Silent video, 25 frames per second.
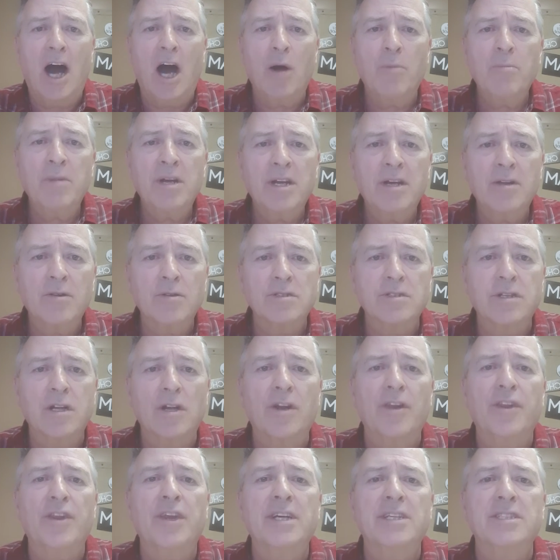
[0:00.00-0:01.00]
How many of those
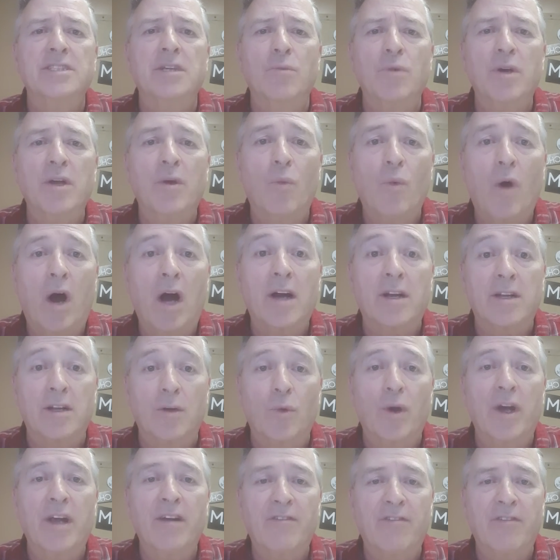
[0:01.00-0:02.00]
little things that we walked
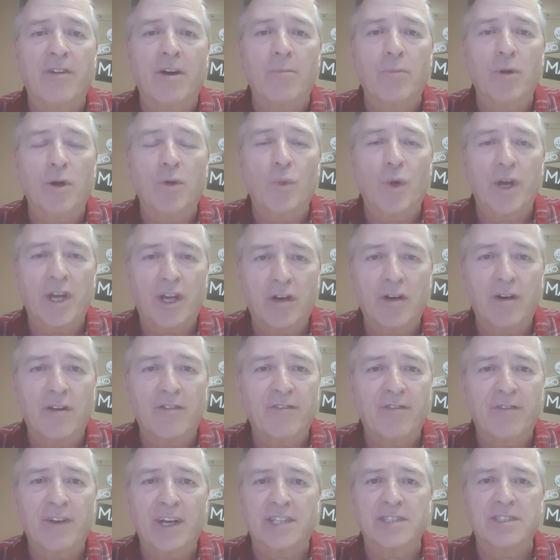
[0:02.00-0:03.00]
away from when we could
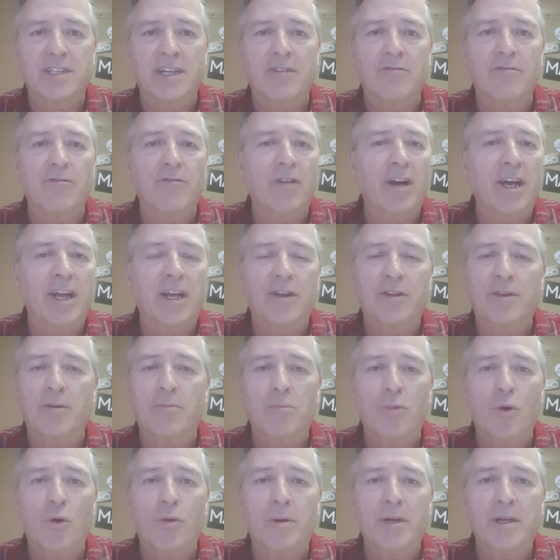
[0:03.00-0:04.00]
have fixed it right at the
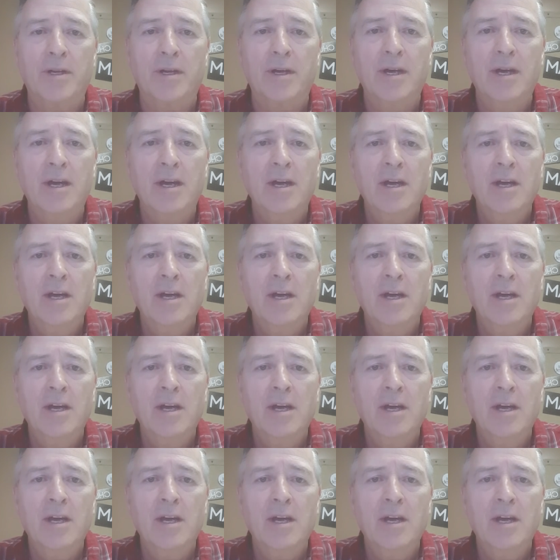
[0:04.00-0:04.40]
moment.